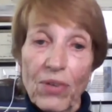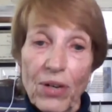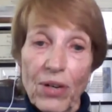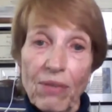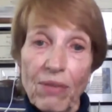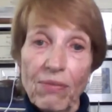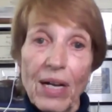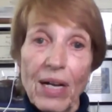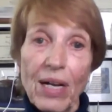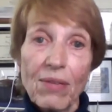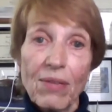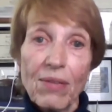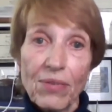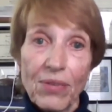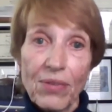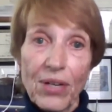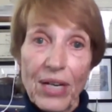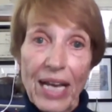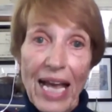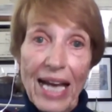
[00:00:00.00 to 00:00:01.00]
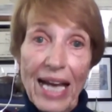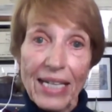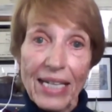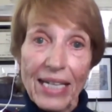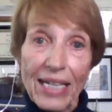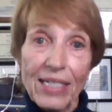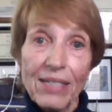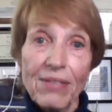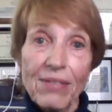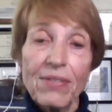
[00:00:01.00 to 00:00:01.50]
I'm very involved, very
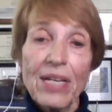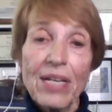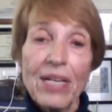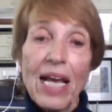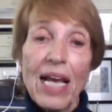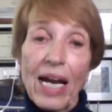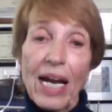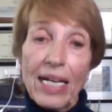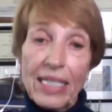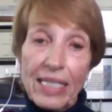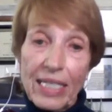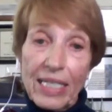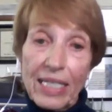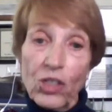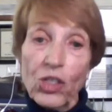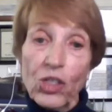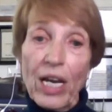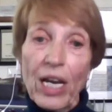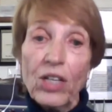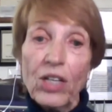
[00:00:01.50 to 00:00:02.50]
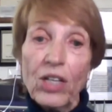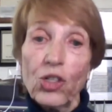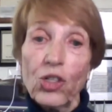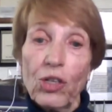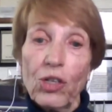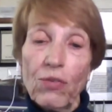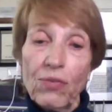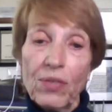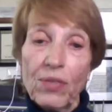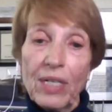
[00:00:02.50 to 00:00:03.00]
active. I see change
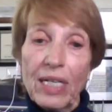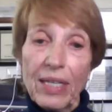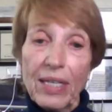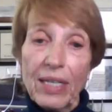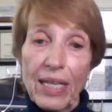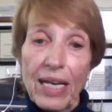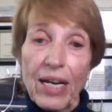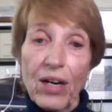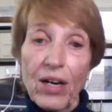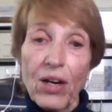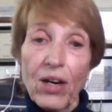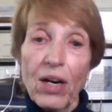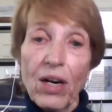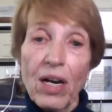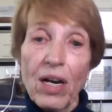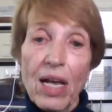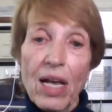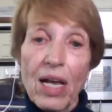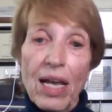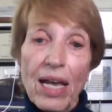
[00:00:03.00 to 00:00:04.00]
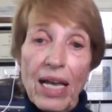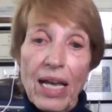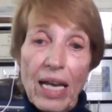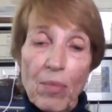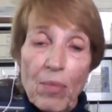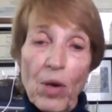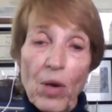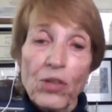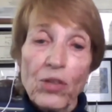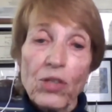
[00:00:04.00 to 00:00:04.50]
shifting there,
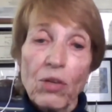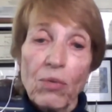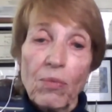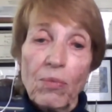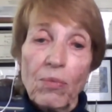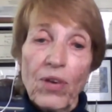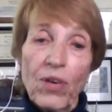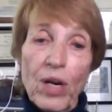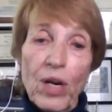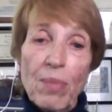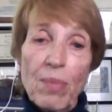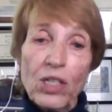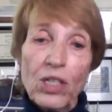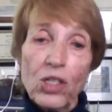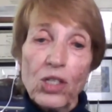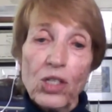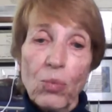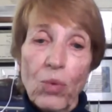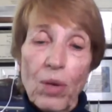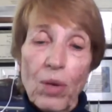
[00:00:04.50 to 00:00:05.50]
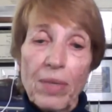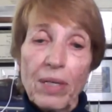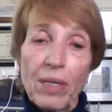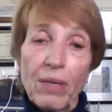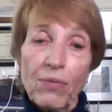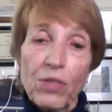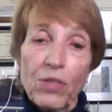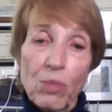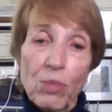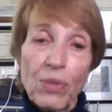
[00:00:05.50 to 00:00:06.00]
and I'm also very much a
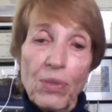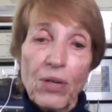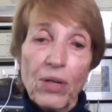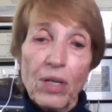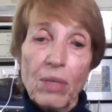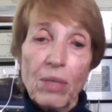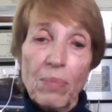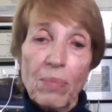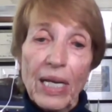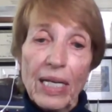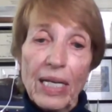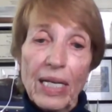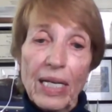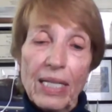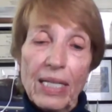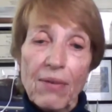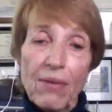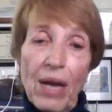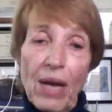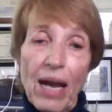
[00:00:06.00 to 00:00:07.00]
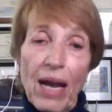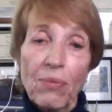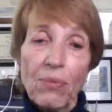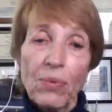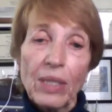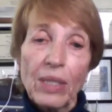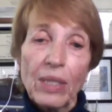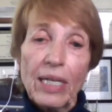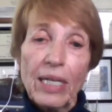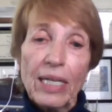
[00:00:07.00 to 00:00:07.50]
woman of spirit because I I
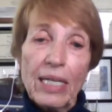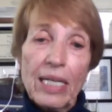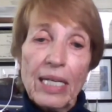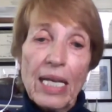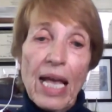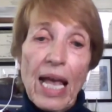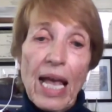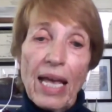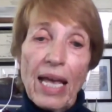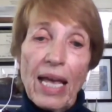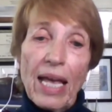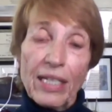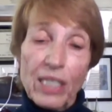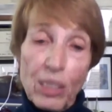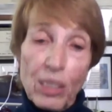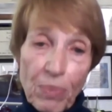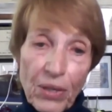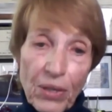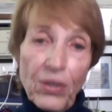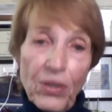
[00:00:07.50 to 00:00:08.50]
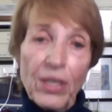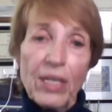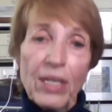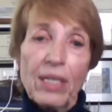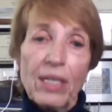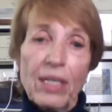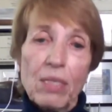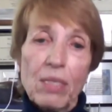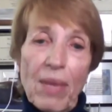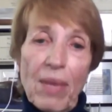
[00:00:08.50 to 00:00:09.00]
really
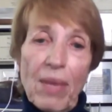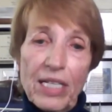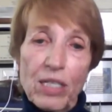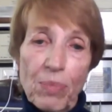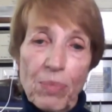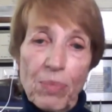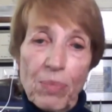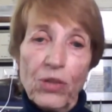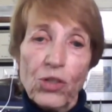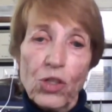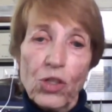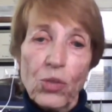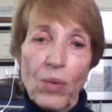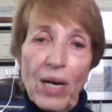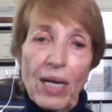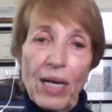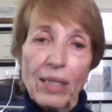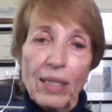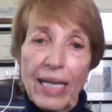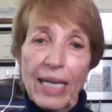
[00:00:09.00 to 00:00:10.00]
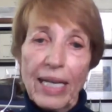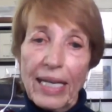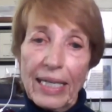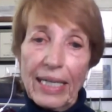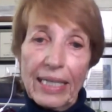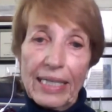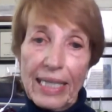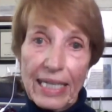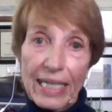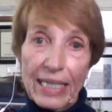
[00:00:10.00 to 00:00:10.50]
experience my spirituality on
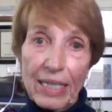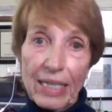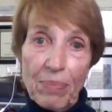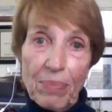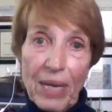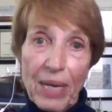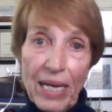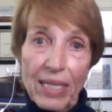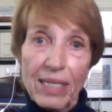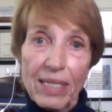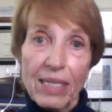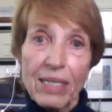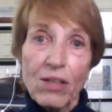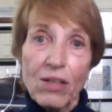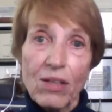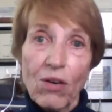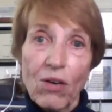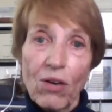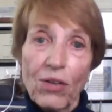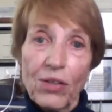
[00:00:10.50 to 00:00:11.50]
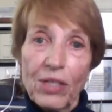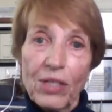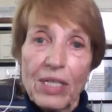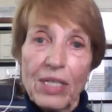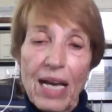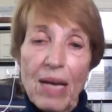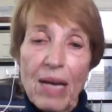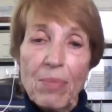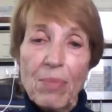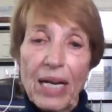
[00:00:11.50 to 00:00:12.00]
a daily basis and all the
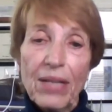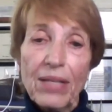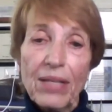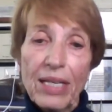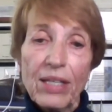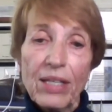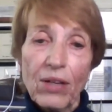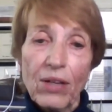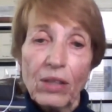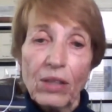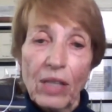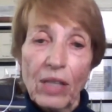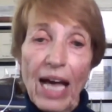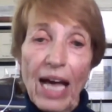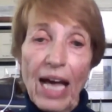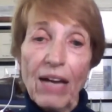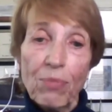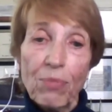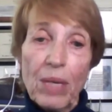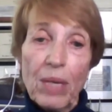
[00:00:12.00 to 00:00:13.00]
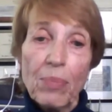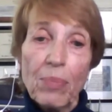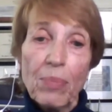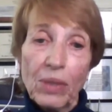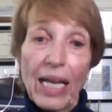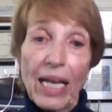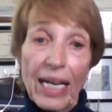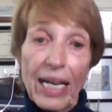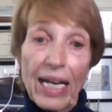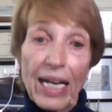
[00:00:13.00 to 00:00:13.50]
time. And I think there are a lot of
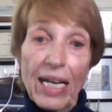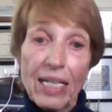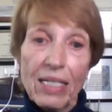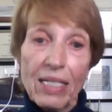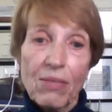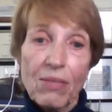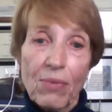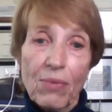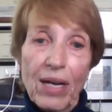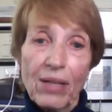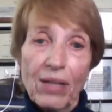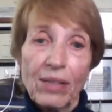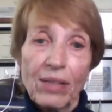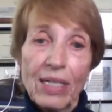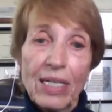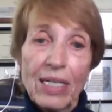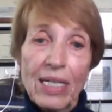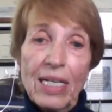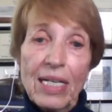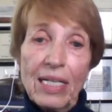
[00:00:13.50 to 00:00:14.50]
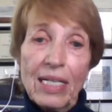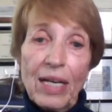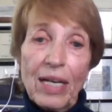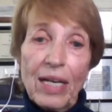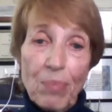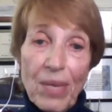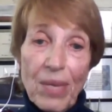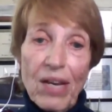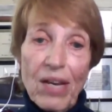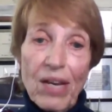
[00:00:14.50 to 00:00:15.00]
people like us around,
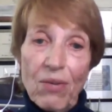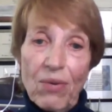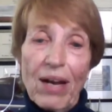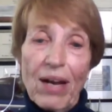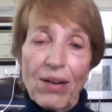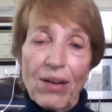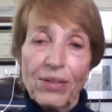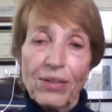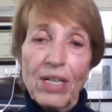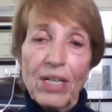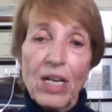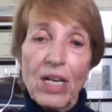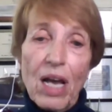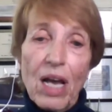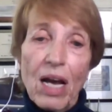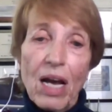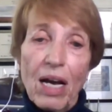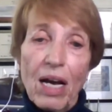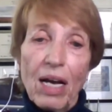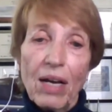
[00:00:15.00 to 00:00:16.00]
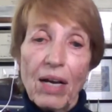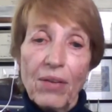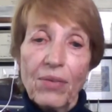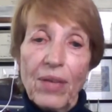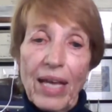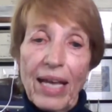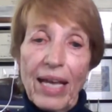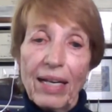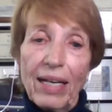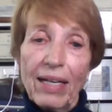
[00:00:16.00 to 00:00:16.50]
like me around, uh,
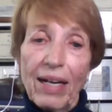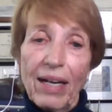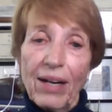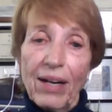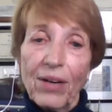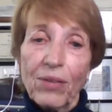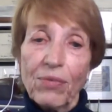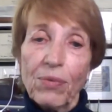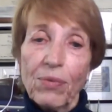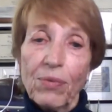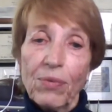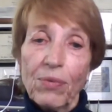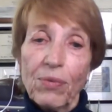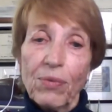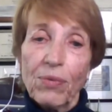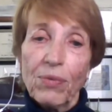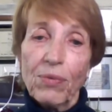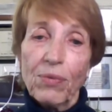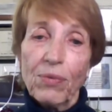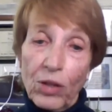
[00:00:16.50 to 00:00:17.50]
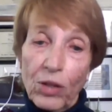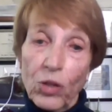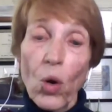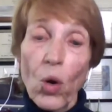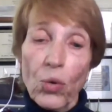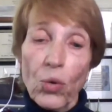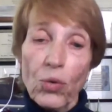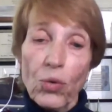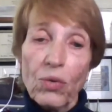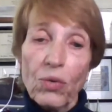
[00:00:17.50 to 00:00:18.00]
that are
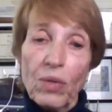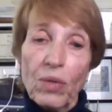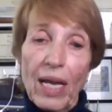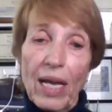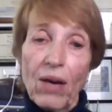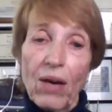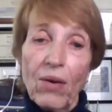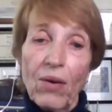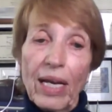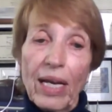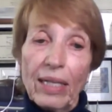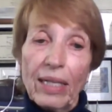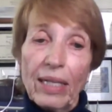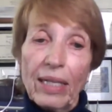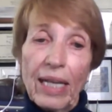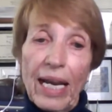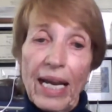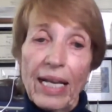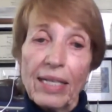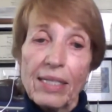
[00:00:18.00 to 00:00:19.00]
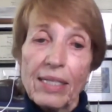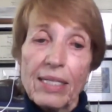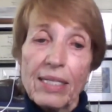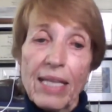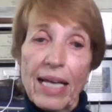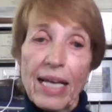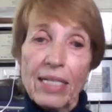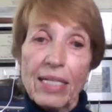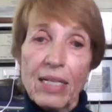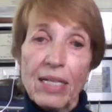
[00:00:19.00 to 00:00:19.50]
are, are both now, and
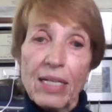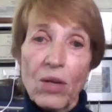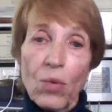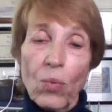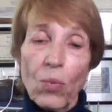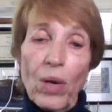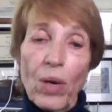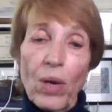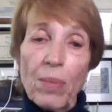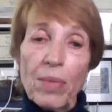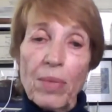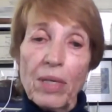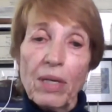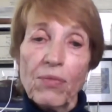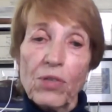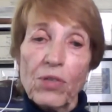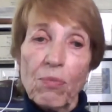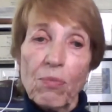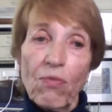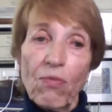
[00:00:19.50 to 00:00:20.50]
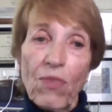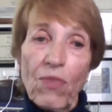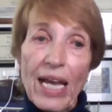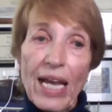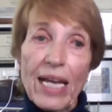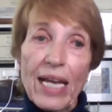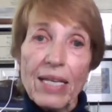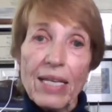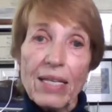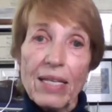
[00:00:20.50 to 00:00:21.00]
and that women of
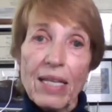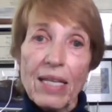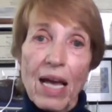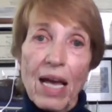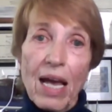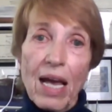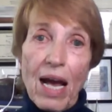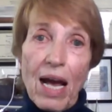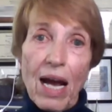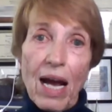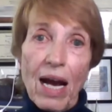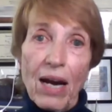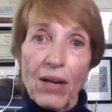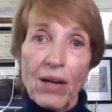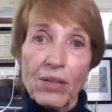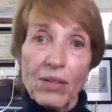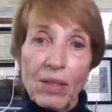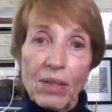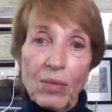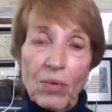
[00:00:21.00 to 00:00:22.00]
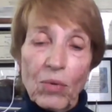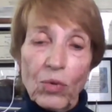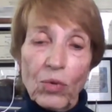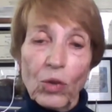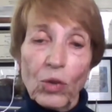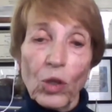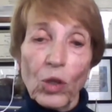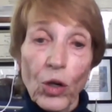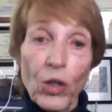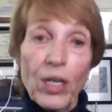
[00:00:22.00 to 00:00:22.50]
faith are
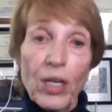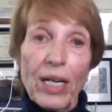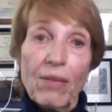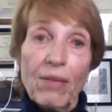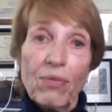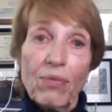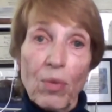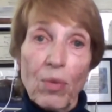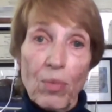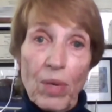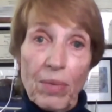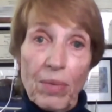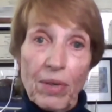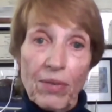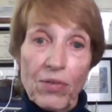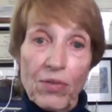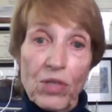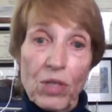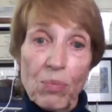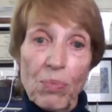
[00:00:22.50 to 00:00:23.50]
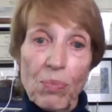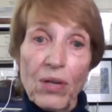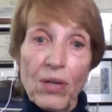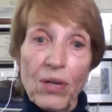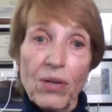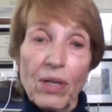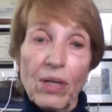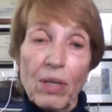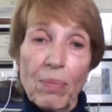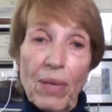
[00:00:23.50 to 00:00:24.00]
learning from women of
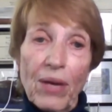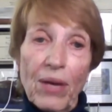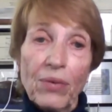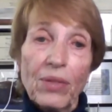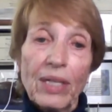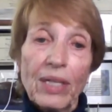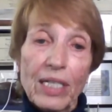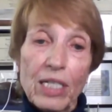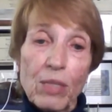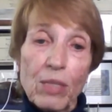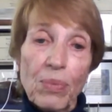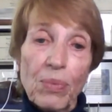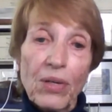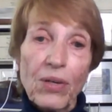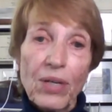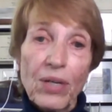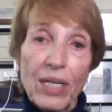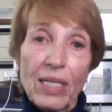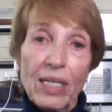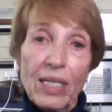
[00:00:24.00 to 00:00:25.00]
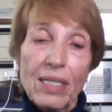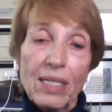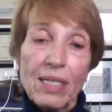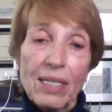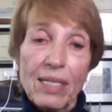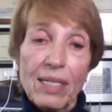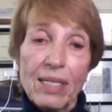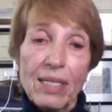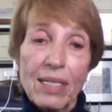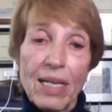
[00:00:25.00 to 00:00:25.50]
spirit about the
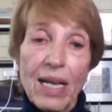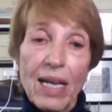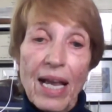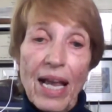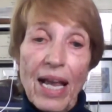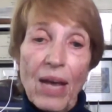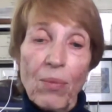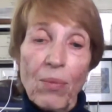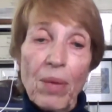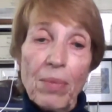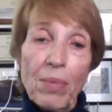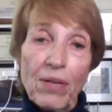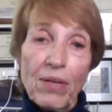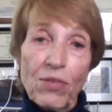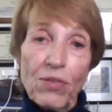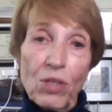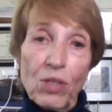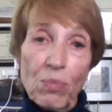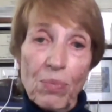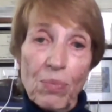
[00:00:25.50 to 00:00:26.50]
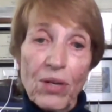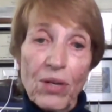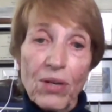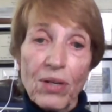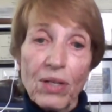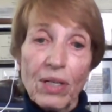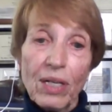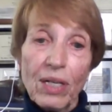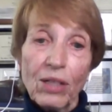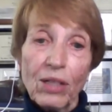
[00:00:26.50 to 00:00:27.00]
experiences, and women of
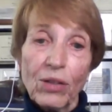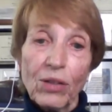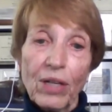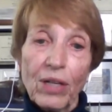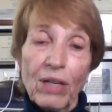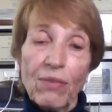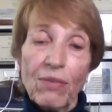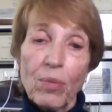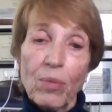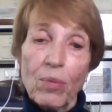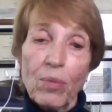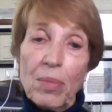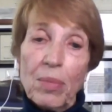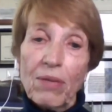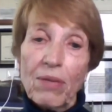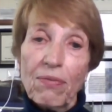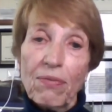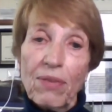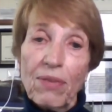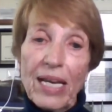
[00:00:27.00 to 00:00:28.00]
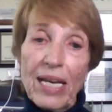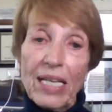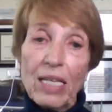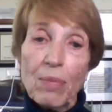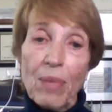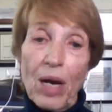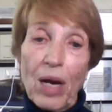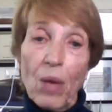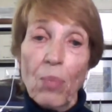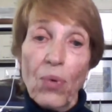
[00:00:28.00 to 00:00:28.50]
spirit are learning from women of faith
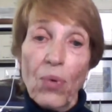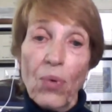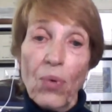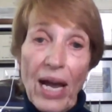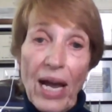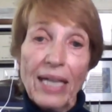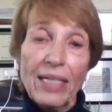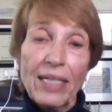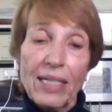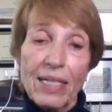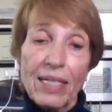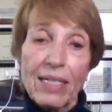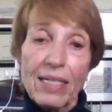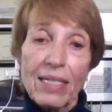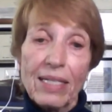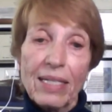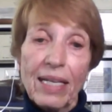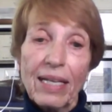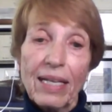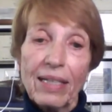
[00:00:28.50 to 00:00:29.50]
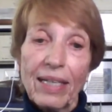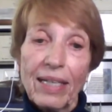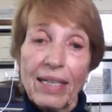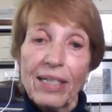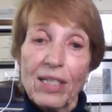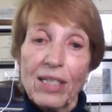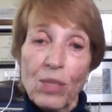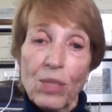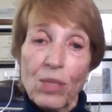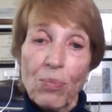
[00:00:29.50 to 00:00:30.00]
about practice, that,
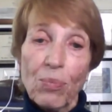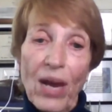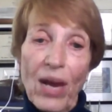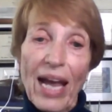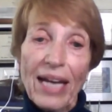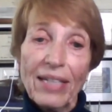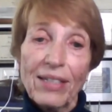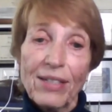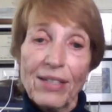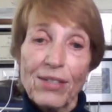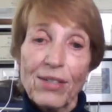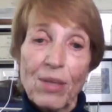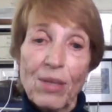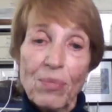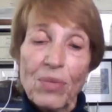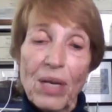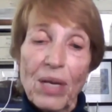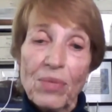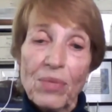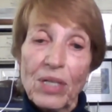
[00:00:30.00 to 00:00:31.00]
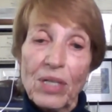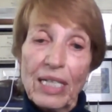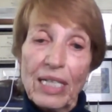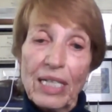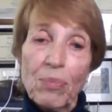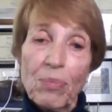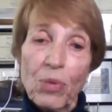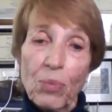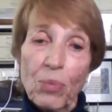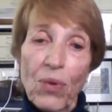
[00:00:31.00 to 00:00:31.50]
that it's a practice, sometimes a
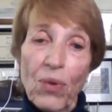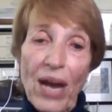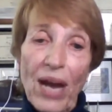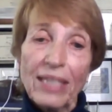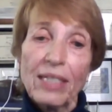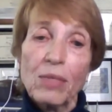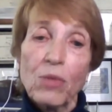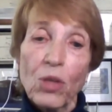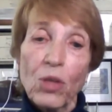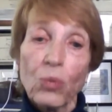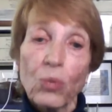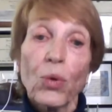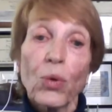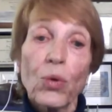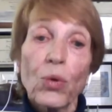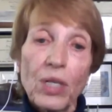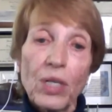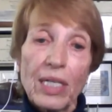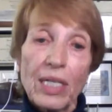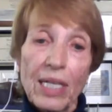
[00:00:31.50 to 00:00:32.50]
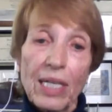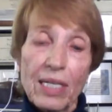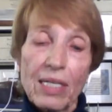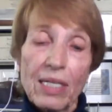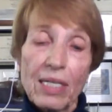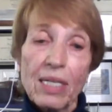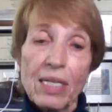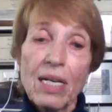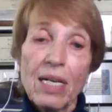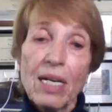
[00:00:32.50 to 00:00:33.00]
deeper practice, the
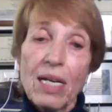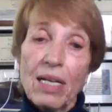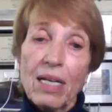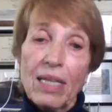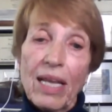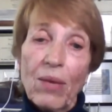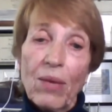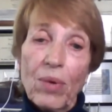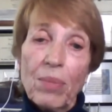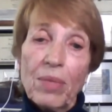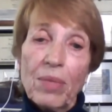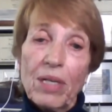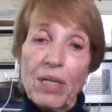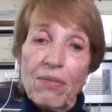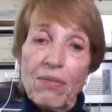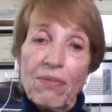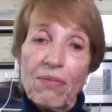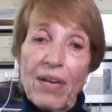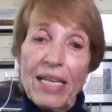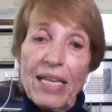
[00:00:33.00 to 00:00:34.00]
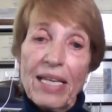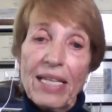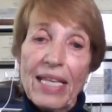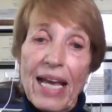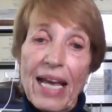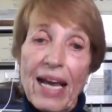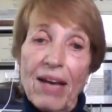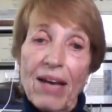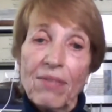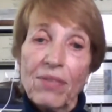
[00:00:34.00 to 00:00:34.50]
rootedness that women of faith
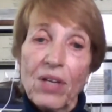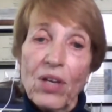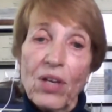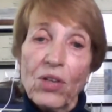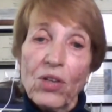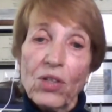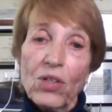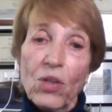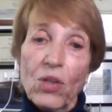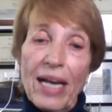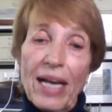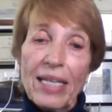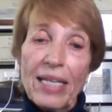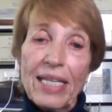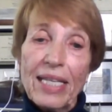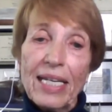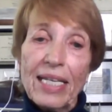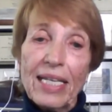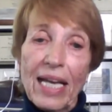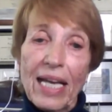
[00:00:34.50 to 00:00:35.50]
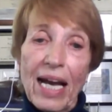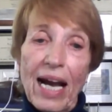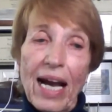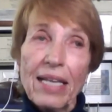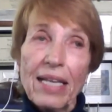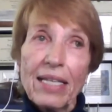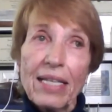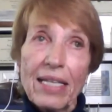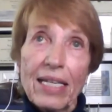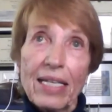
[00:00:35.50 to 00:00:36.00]
have. So I think
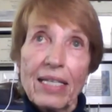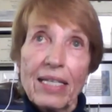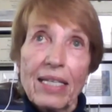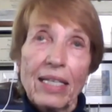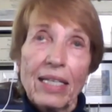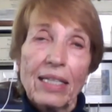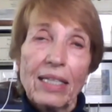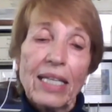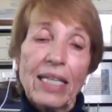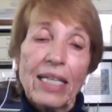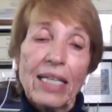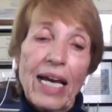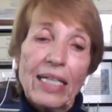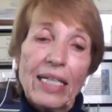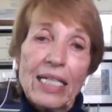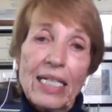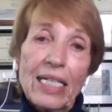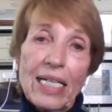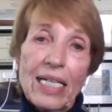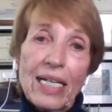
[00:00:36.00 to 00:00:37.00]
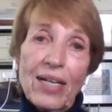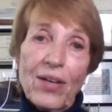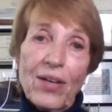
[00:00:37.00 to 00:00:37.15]
I think that that